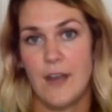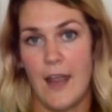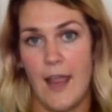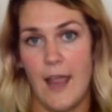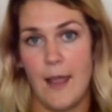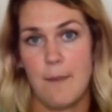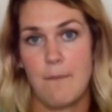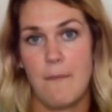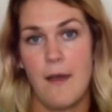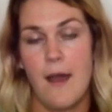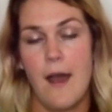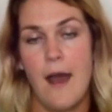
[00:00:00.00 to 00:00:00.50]

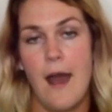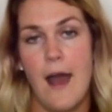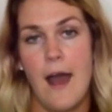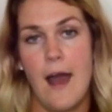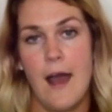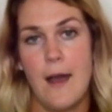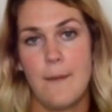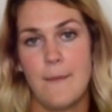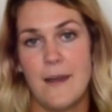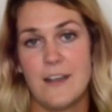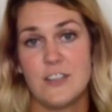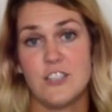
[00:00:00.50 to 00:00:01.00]
name
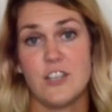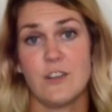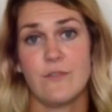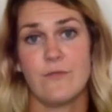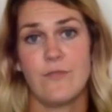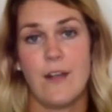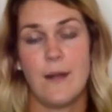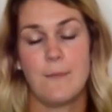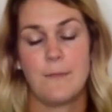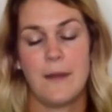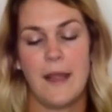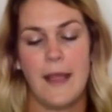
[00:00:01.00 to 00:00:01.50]
as your
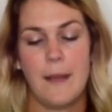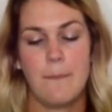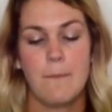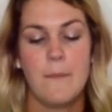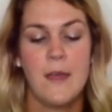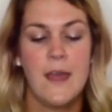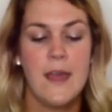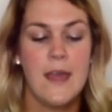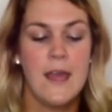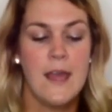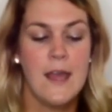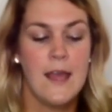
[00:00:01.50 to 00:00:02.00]
from
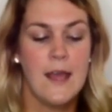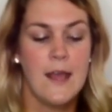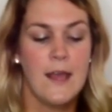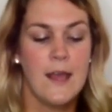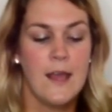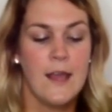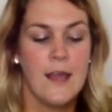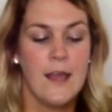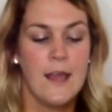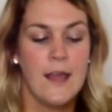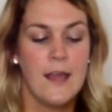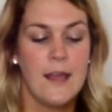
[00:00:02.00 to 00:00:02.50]
name,
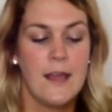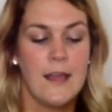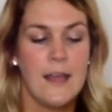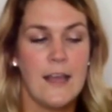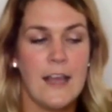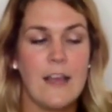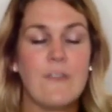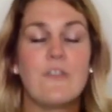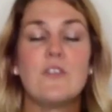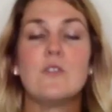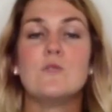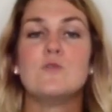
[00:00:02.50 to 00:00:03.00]

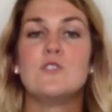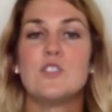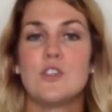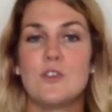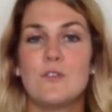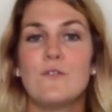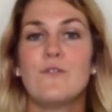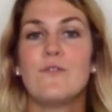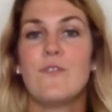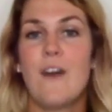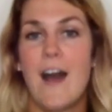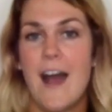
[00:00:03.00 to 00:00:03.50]
if you
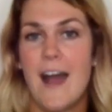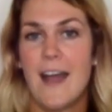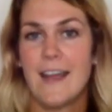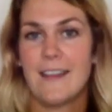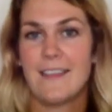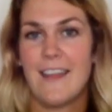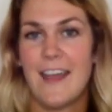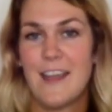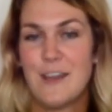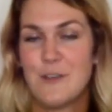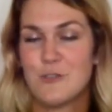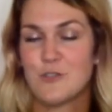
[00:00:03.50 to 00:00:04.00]
do
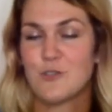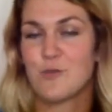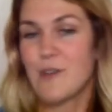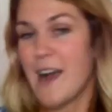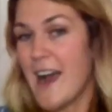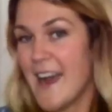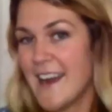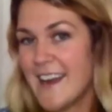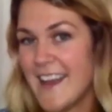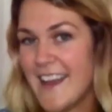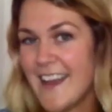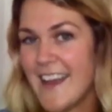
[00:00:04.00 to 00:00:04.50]
find that you
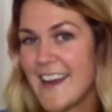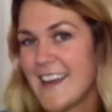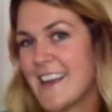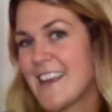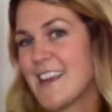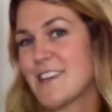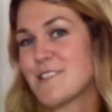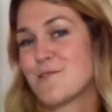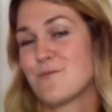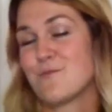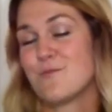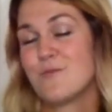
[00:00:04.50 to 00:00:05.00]
tried it and
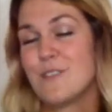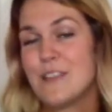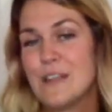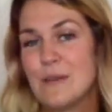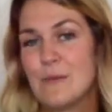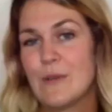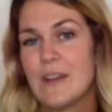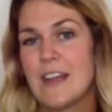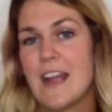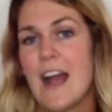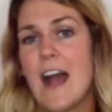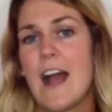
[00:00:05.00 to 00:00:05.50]
it gets
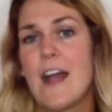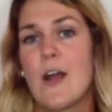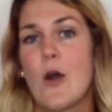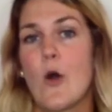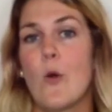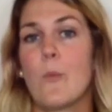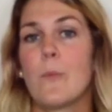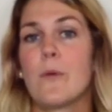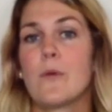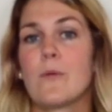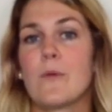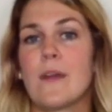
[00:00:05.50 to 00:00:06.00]
really, really high
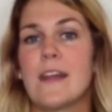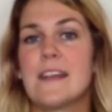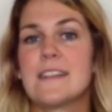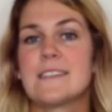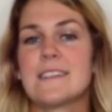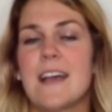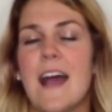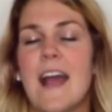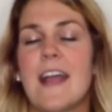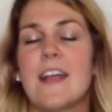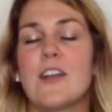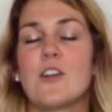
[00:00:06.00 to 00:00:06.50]
open
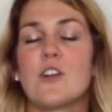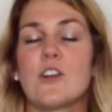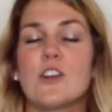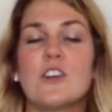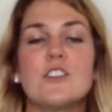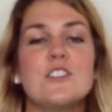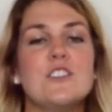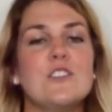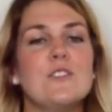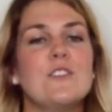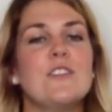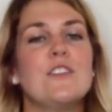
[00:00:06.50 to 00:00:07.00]
rates, I
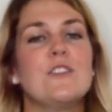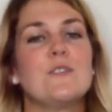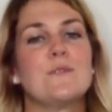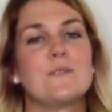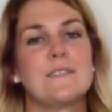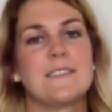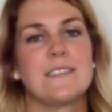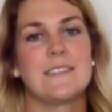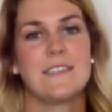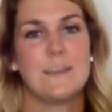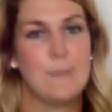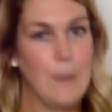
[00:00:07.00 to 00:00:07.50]
encourage you to
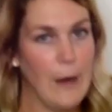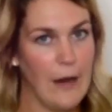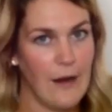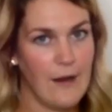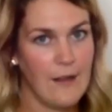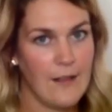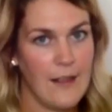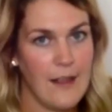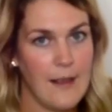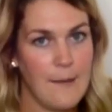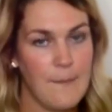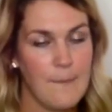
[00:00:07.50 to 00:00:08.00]
use this
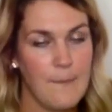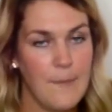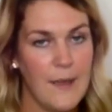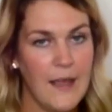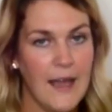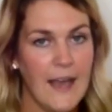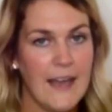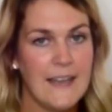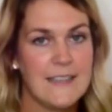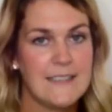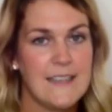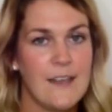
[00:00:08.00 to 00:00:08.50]
sparingly,
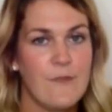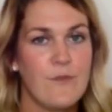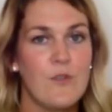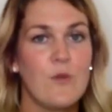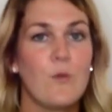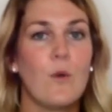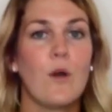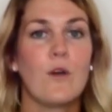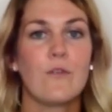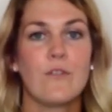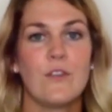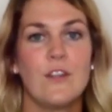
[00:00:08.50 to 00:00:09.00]
because if
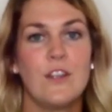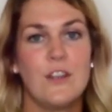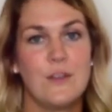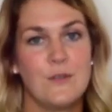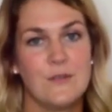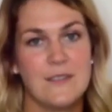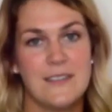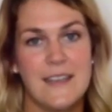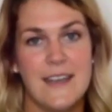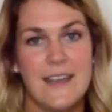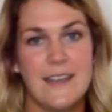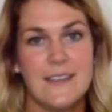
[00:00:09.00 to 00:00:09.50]
you
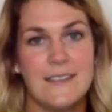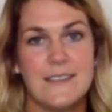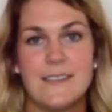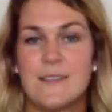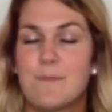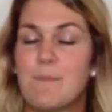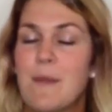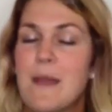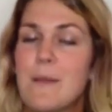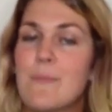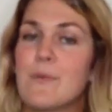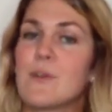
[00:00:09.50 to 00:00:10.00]
overuse this,
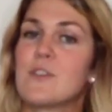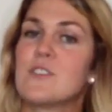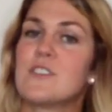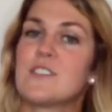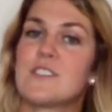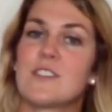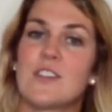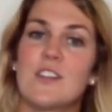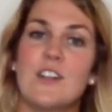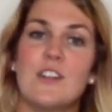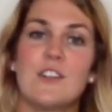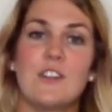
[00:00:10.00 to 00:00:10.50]
people are
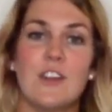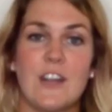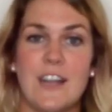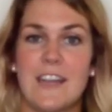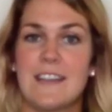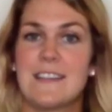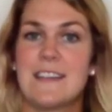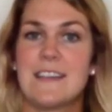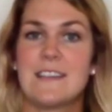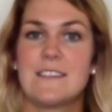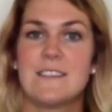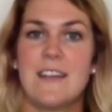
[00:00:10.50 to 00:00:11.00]
just gonna
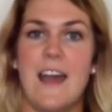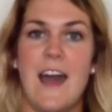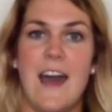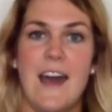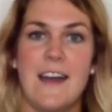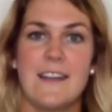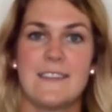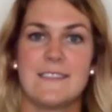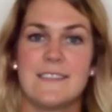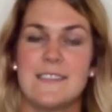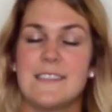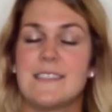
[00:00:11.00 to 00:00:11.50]
look at this
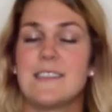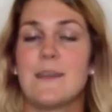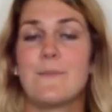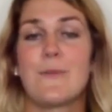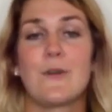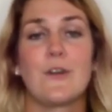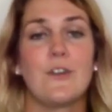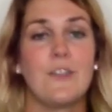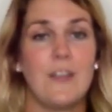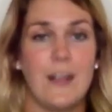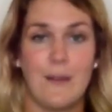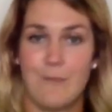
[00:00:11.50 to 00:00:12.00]
as the
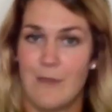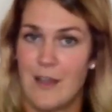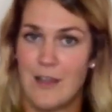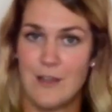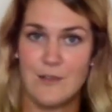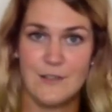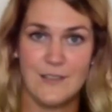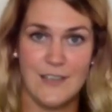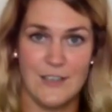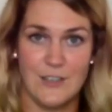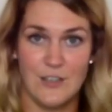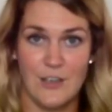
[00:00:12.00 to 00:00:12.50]
typical name that
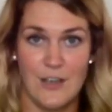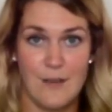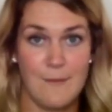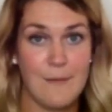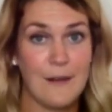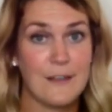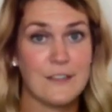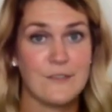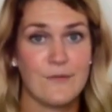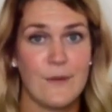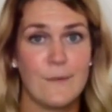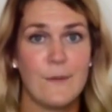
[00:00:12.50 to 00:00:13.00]
you send your
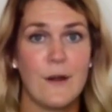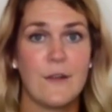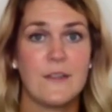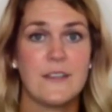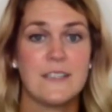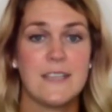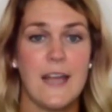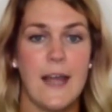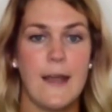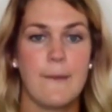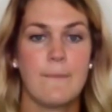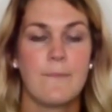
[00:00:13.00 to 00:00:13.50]
emails from all
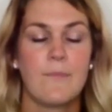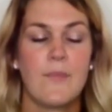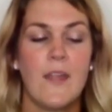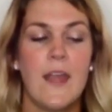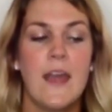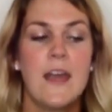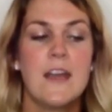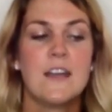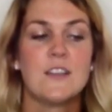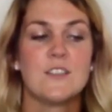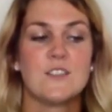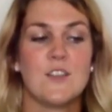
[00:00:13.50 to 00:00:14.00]
the time.
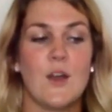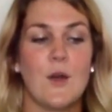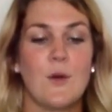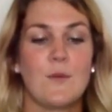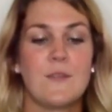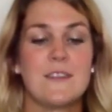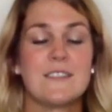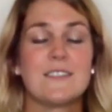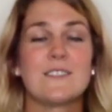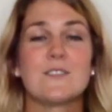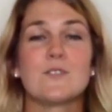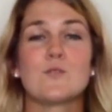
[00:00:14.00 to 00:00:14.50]

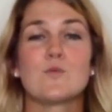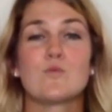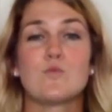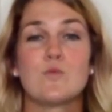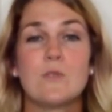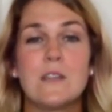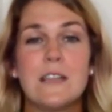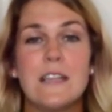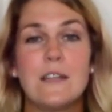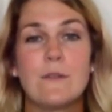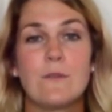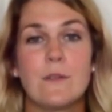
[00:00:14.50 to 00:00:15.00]
So this is a
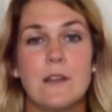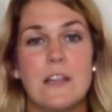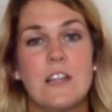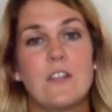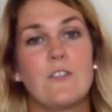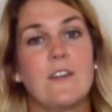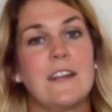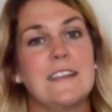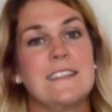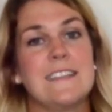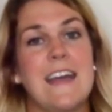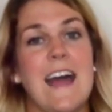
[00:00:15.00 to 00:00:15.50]
really,
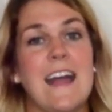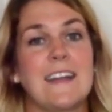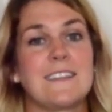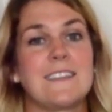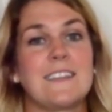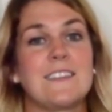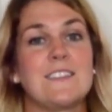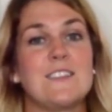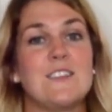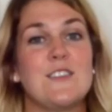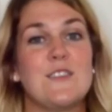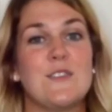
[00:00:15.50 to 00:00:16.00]
really great
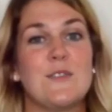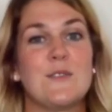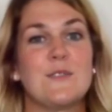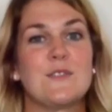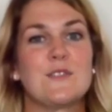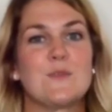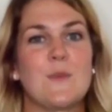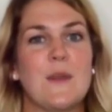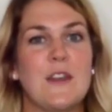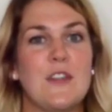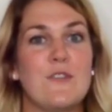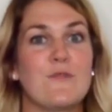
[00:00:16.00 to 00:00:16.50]
tactic to
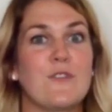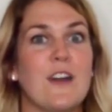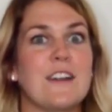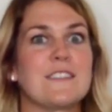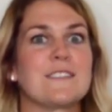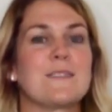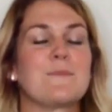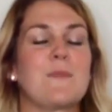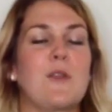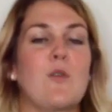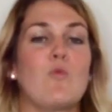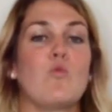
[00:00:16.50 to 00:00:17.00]
use when you've
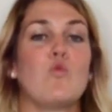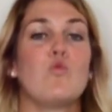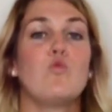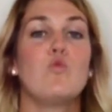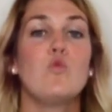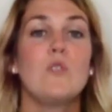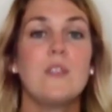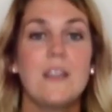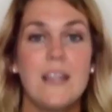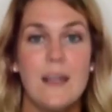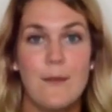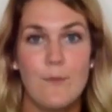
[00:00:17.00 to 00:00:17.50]
got
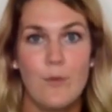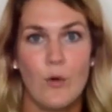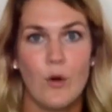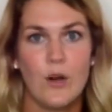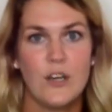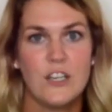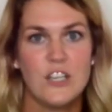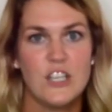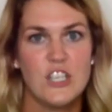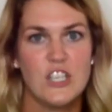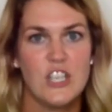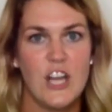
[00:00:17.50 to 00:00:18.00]
something really
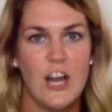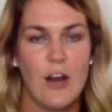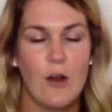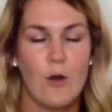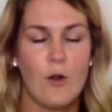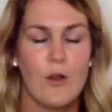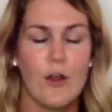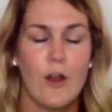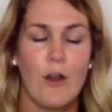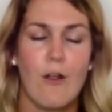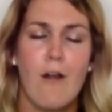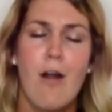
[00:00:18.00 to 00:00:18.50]
important to
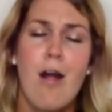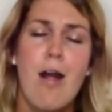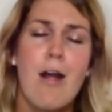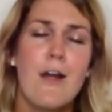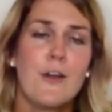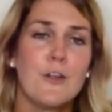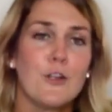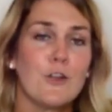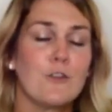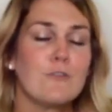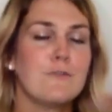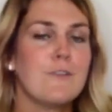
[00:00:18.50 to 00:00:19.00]
share, or
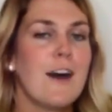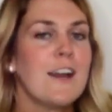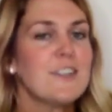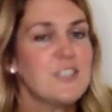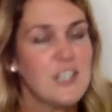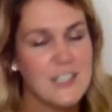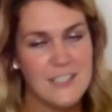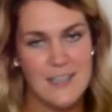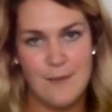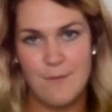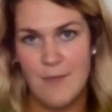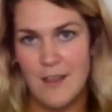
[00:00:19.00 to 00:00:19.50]
you're
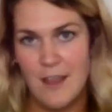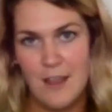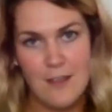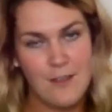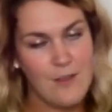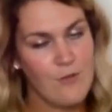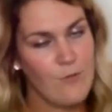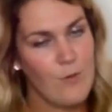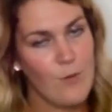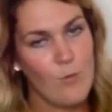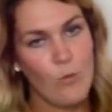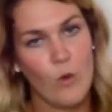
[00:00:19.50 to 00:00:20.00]
launching something
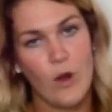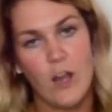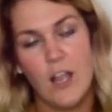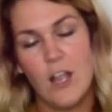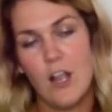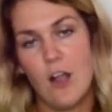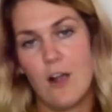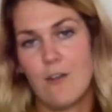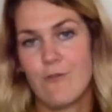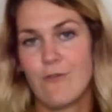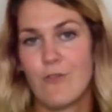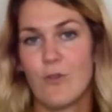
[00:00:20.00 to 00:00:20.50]
that you've been
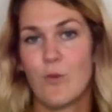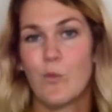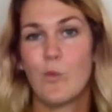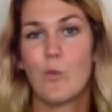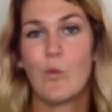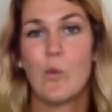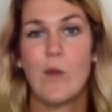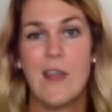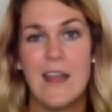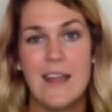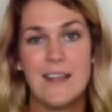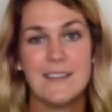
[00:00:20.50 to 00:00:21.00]
working on for
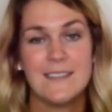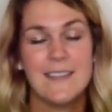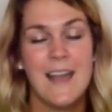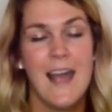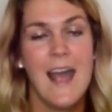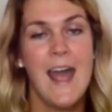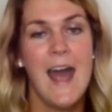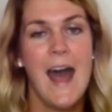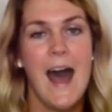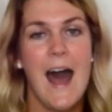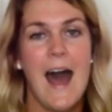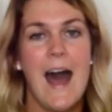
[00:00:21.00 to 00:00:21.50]
weeks.
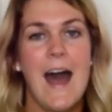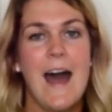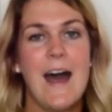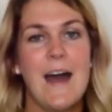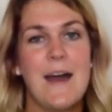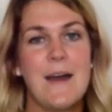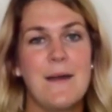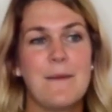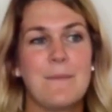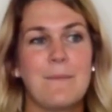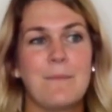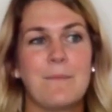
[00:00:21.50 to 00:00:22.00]

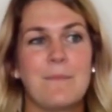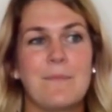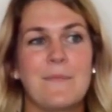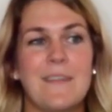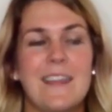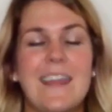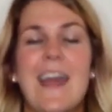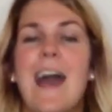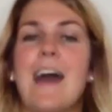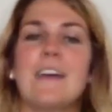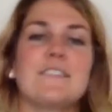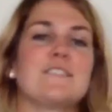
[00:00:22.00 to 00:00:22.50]

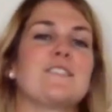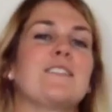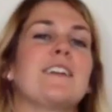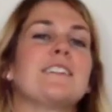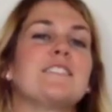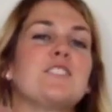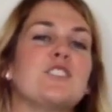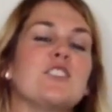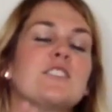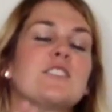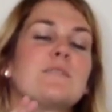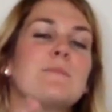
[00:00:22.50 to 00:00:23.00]
Yeah, so
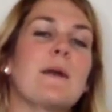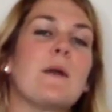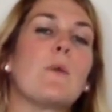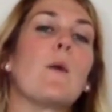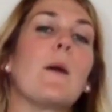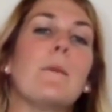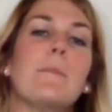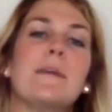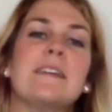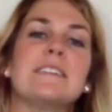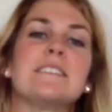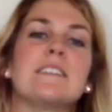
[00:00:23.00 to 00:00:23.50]
that's just my
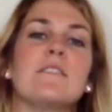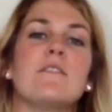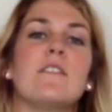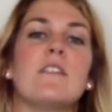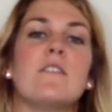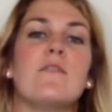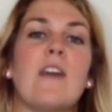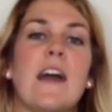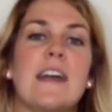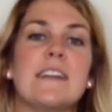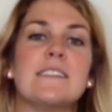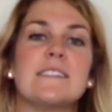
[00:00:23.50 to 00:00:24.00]
one piece of
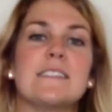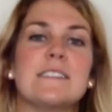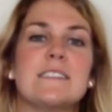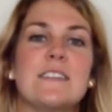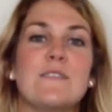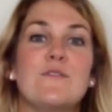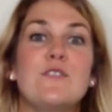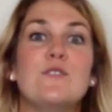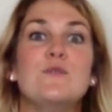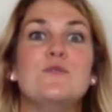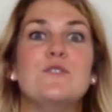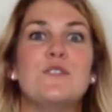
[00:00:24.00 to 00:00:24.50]
advice, is
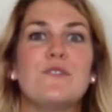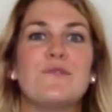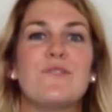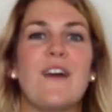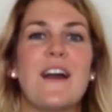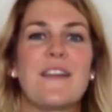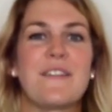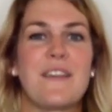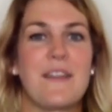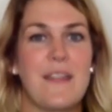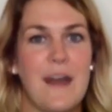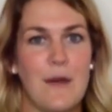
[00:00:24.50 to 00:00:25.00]
if you do
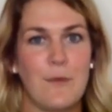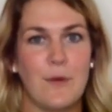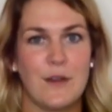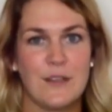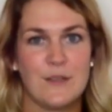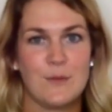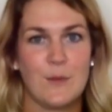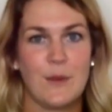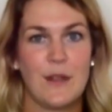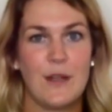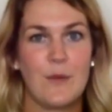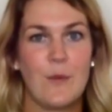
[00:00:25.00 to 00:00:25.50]
find that
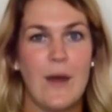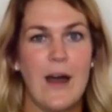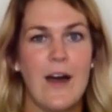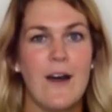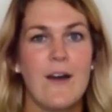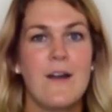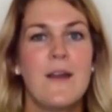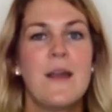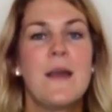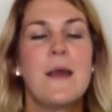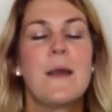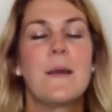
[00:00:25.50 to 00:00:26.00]
works really
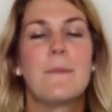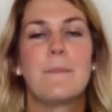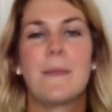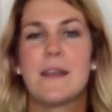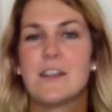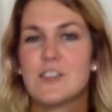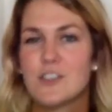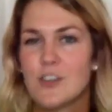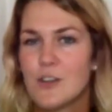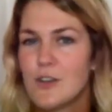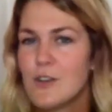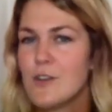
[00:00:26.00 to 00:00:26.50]
well,
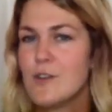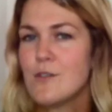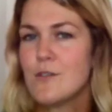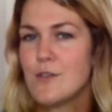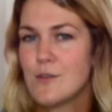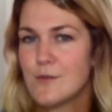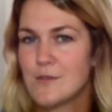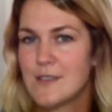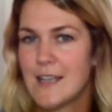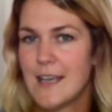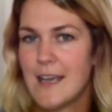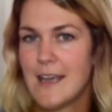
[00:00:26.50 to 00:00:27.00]
make sure you
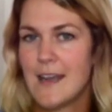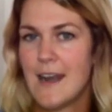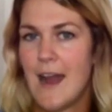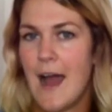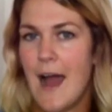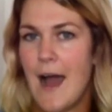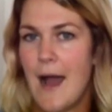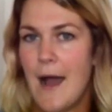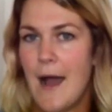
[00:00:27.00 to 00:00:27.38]
use it